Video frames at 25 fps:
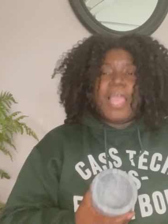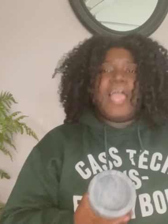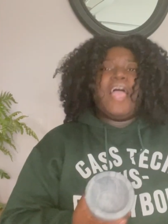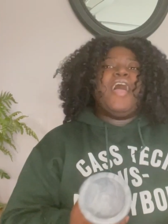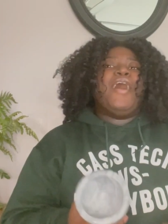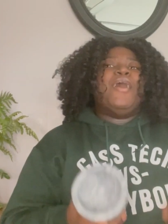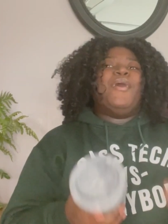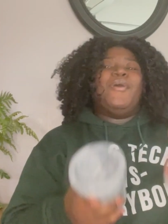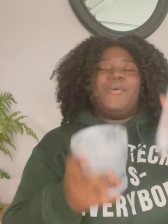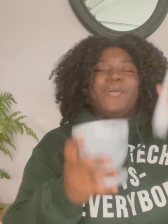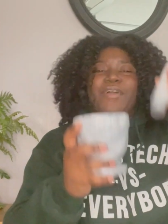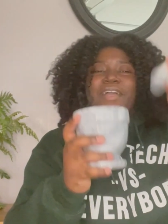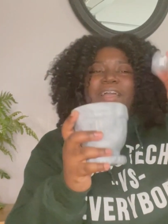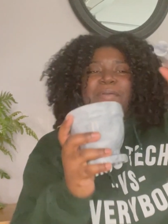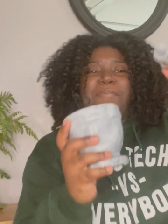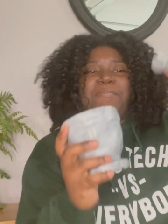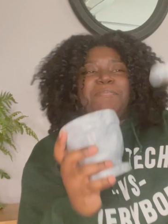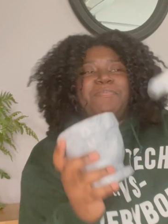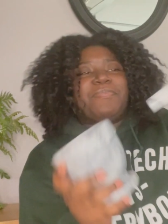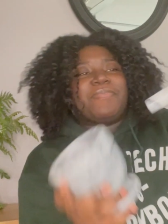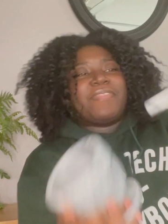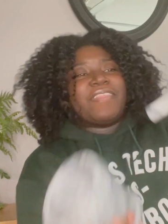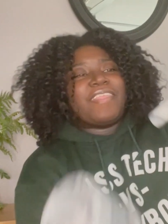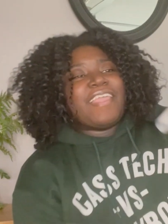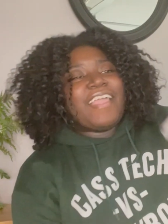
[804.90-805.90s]
okay.
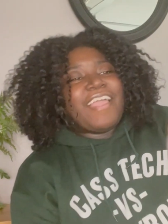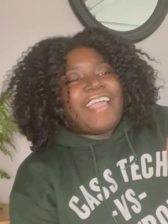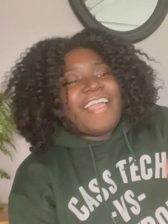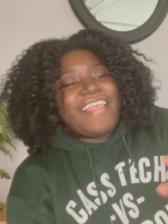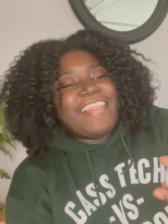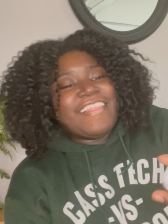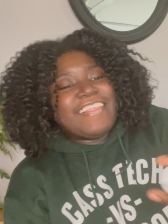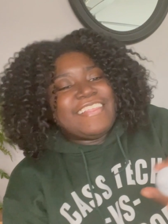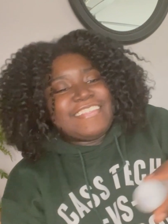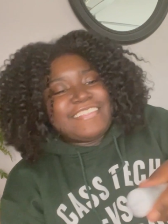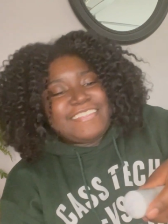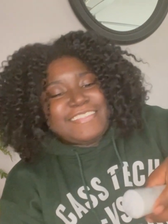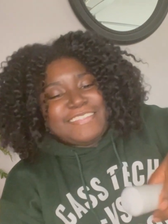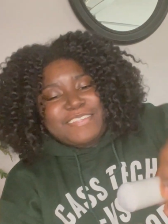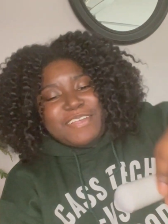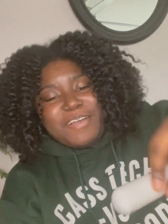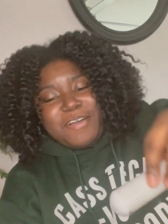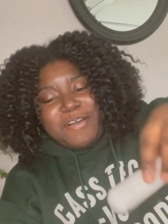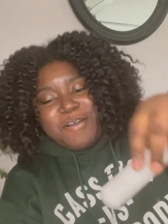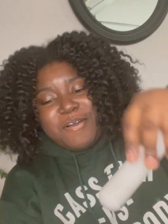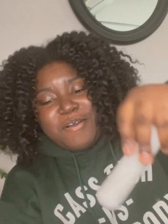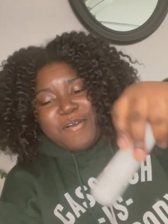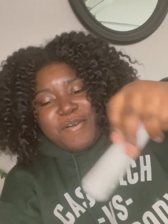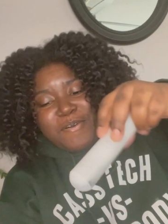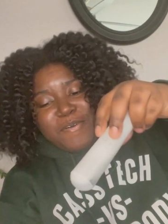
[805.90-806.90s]

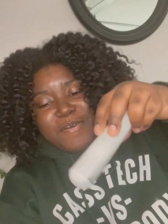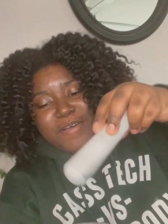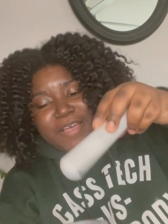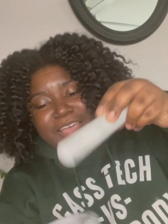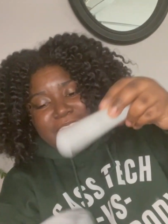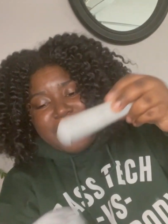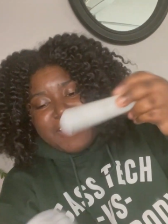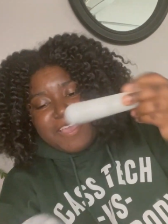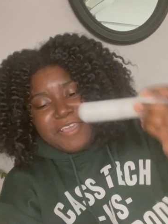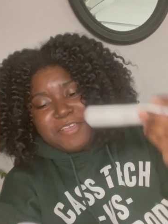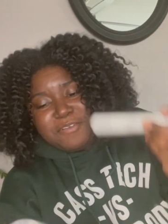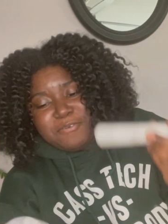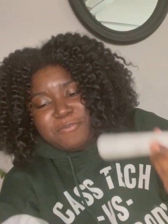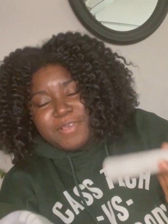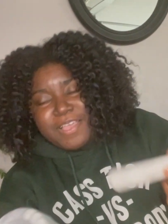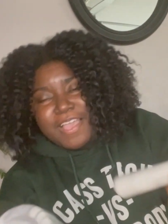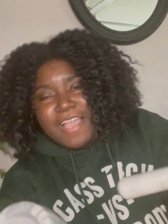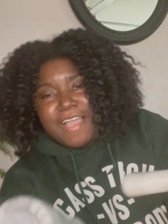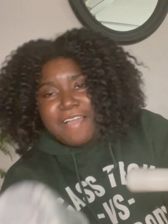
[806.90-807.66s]
So here we have